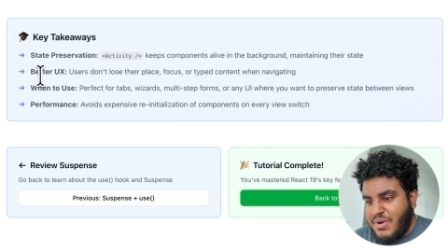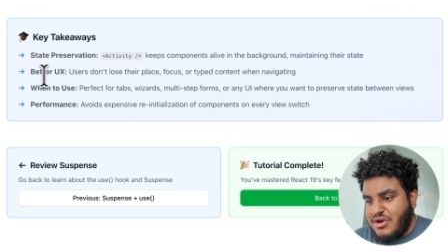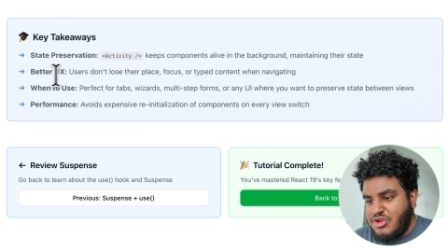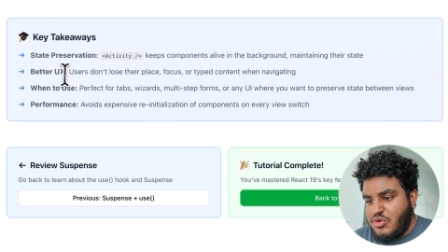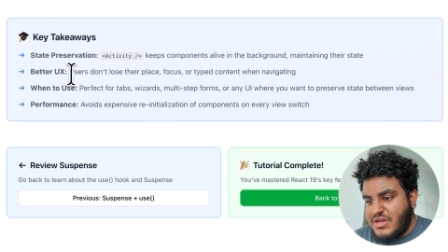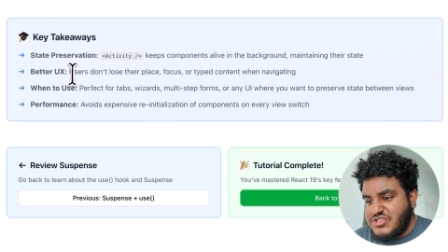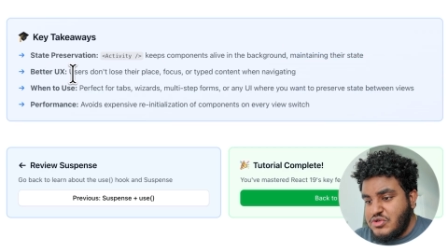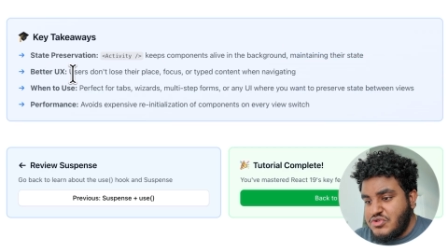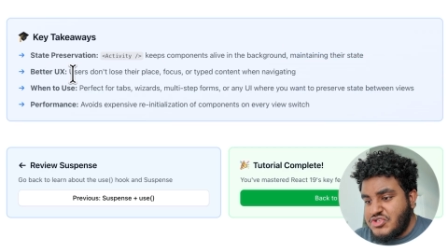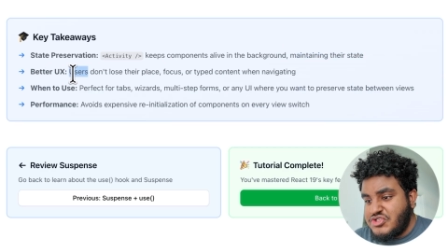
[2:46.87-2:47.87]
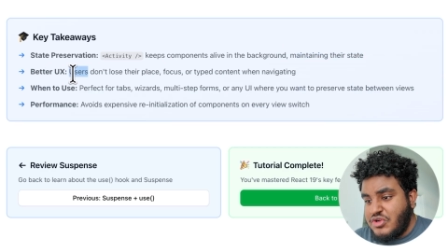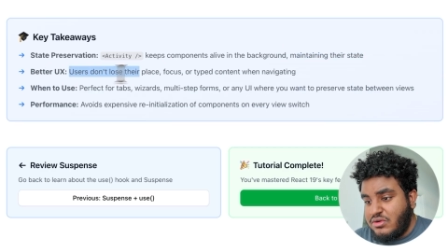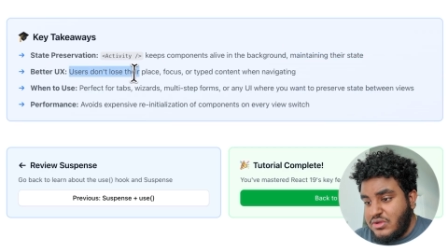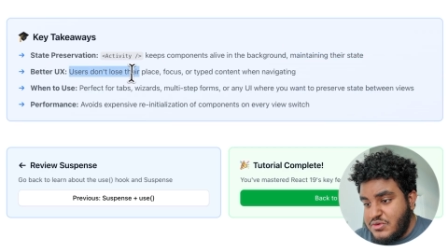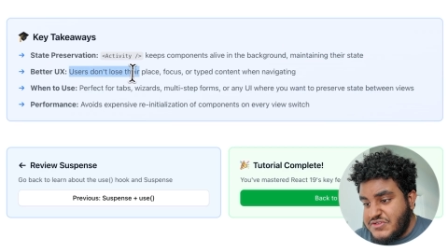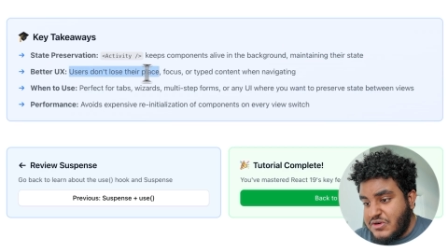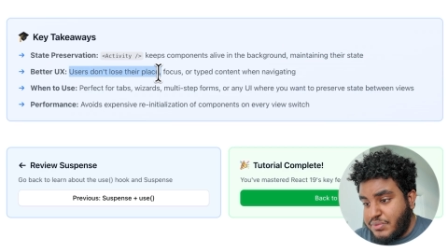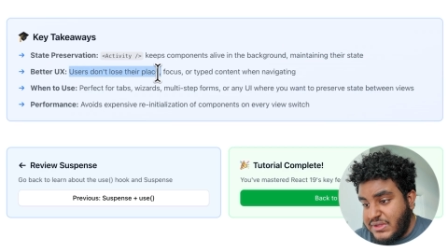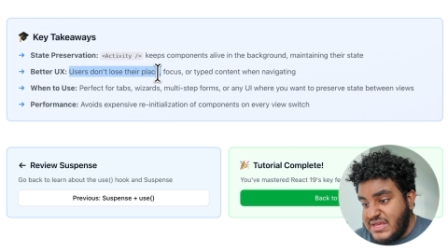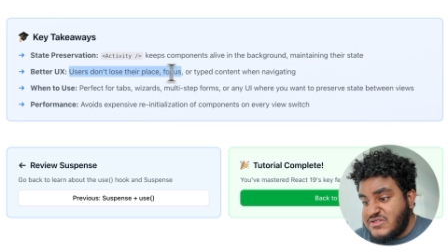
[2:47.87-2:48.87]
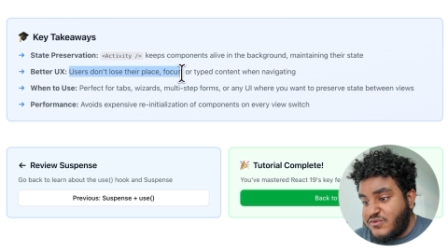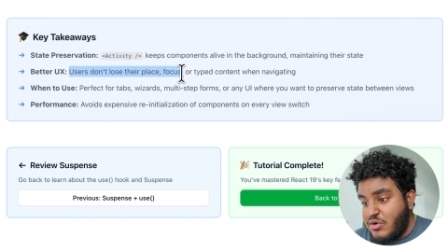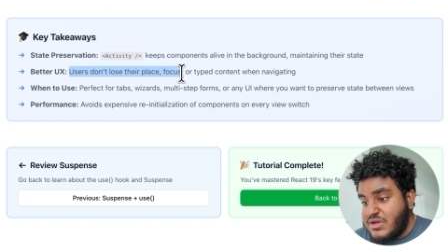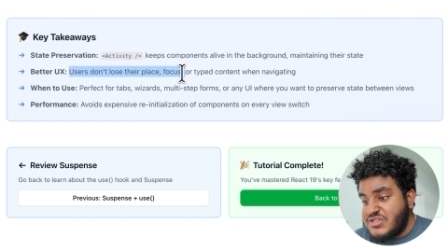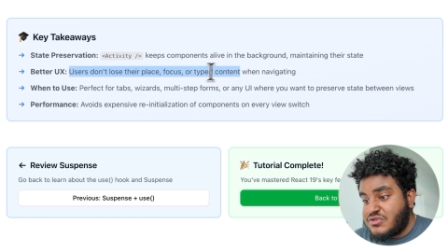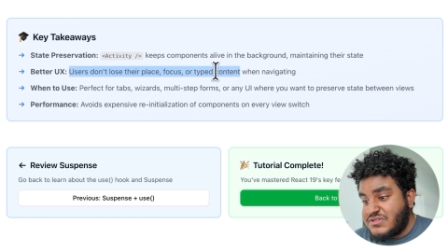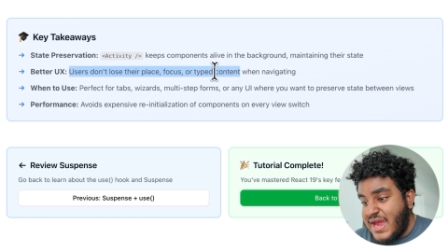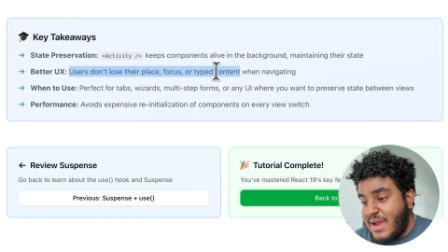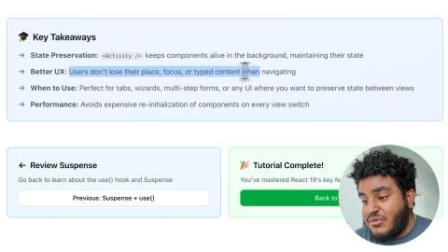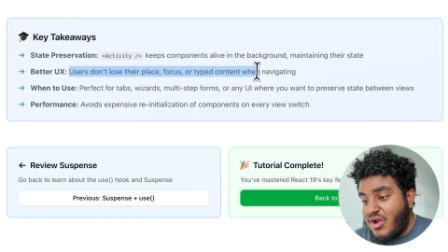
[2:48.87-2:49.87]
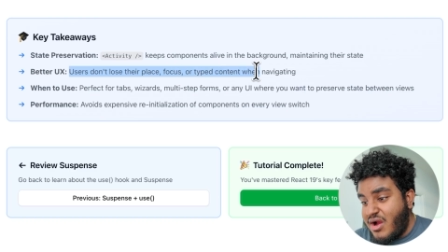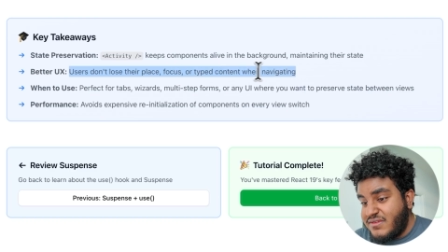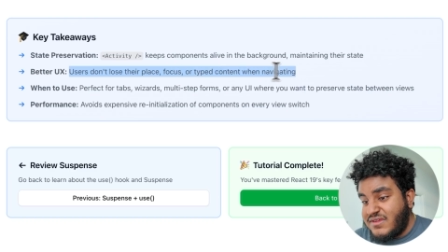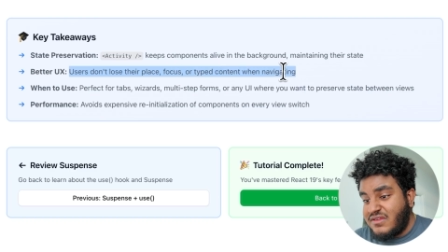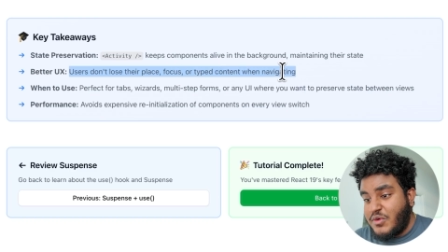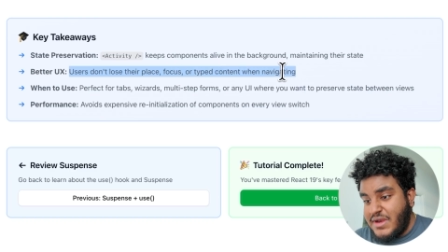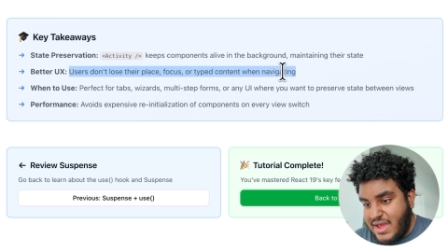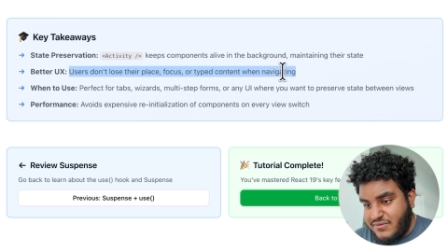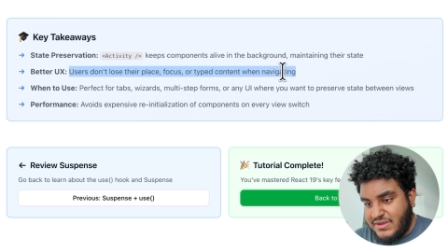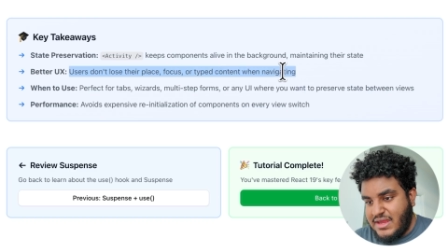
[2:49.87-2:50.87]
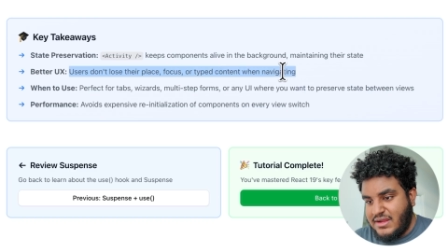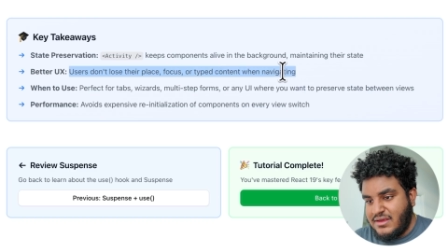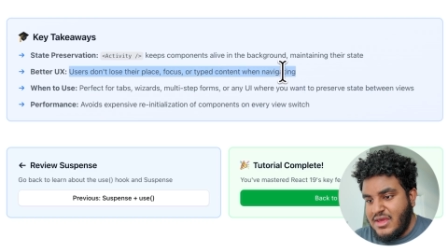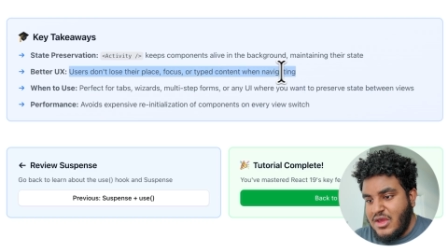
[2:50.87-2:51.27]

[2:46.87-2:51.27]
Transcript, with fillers: Better UX. Users don't lose their place, focus, or typed content when navigating.